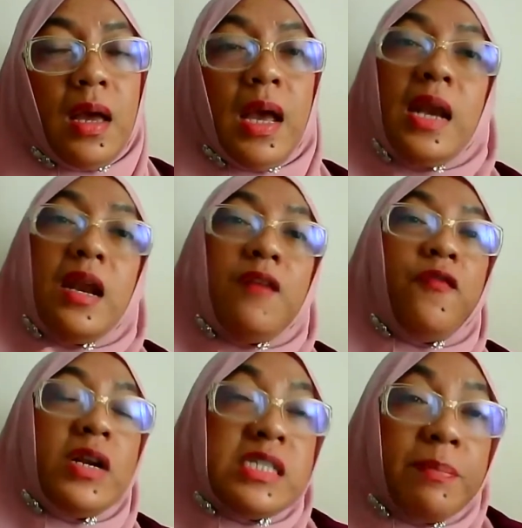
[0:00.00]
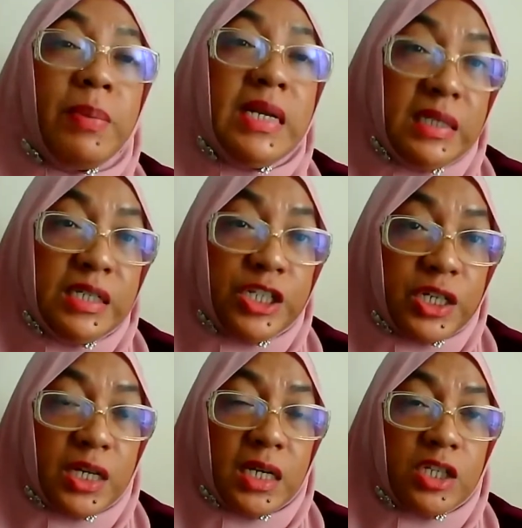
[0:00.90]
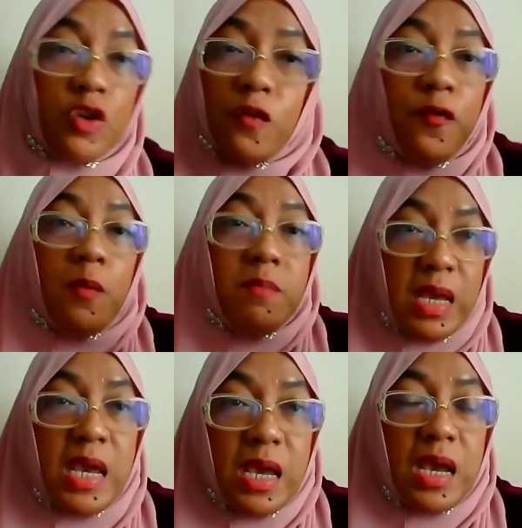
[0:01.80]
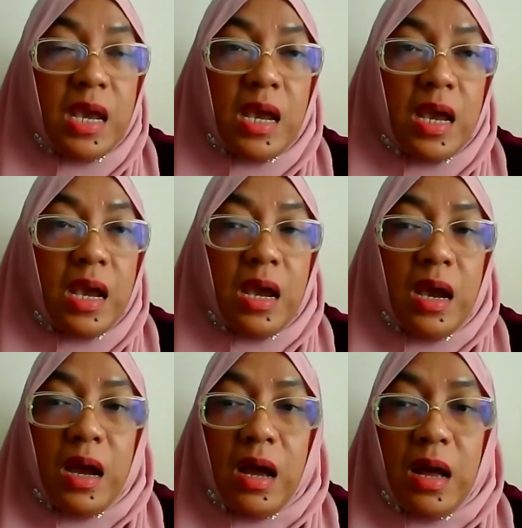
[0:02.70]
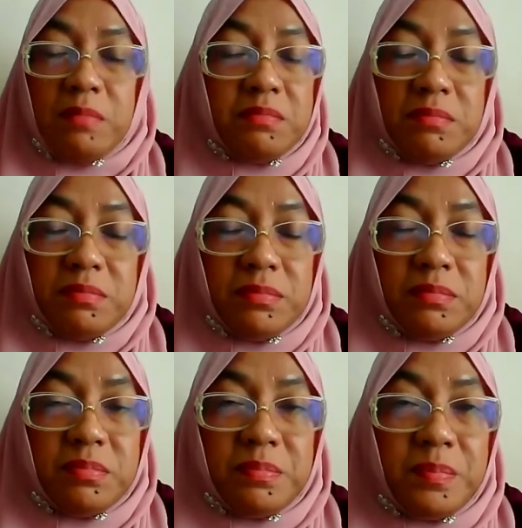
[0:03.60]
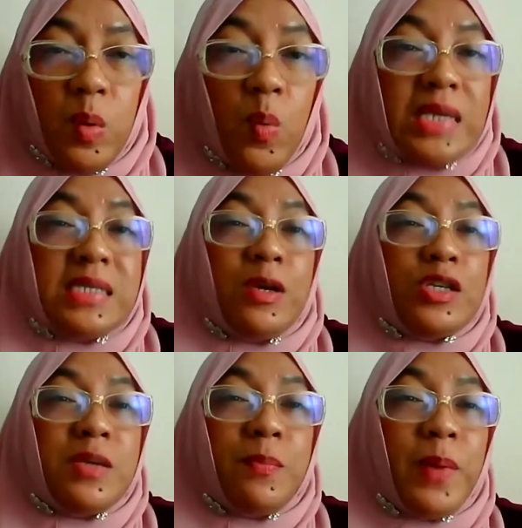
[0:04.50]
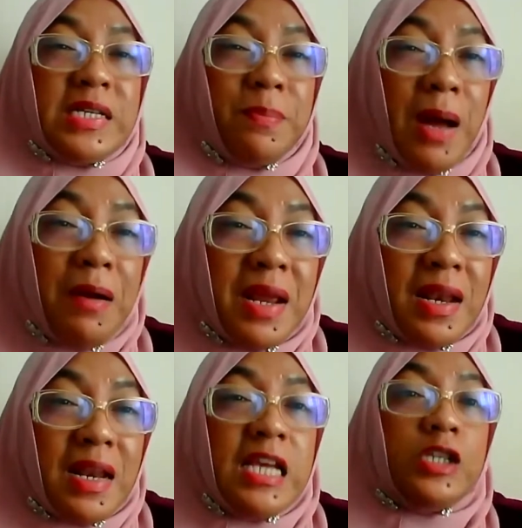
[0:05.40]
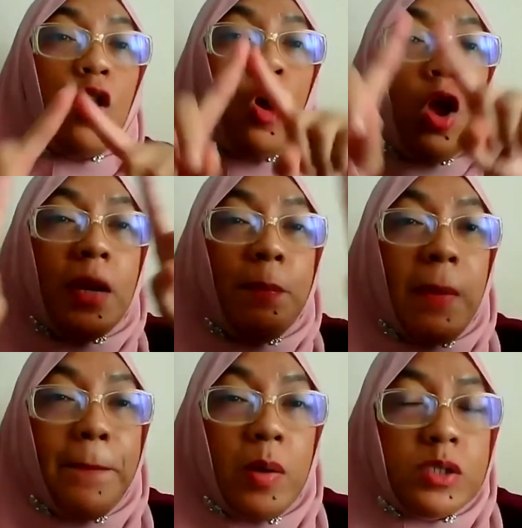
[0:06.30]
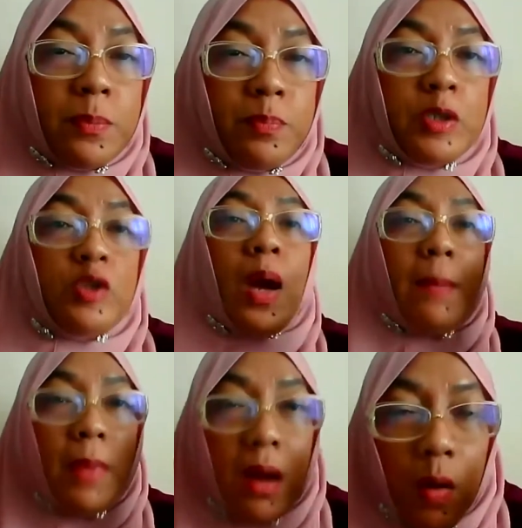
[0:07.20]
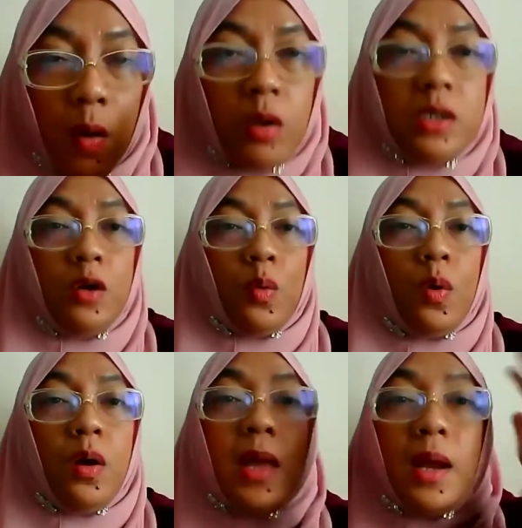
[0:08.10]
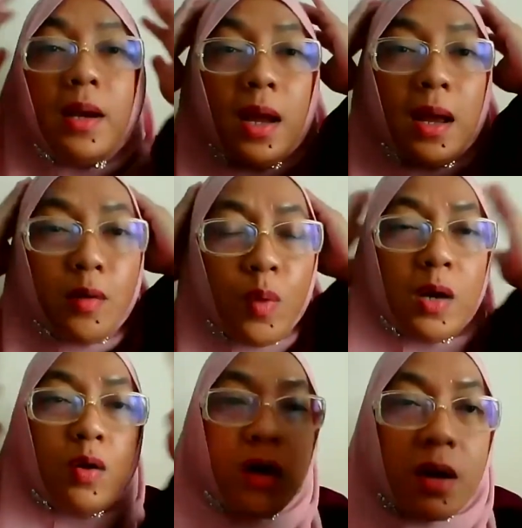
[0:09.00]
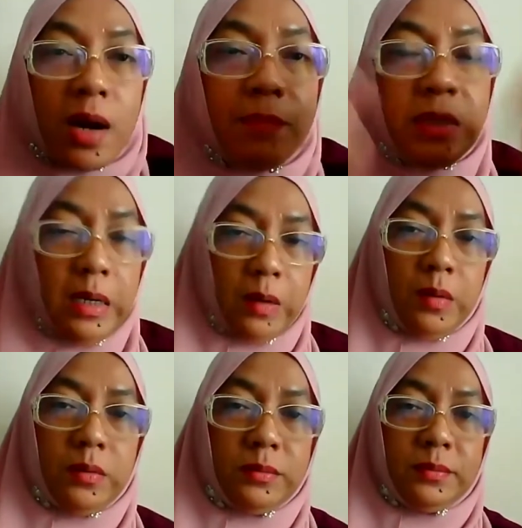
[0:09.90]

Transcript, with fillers: And then four is a politician. So for me, uh, what's so surprised about it is all the people who are supposed to uphold the law, they are the one who corrupt the law.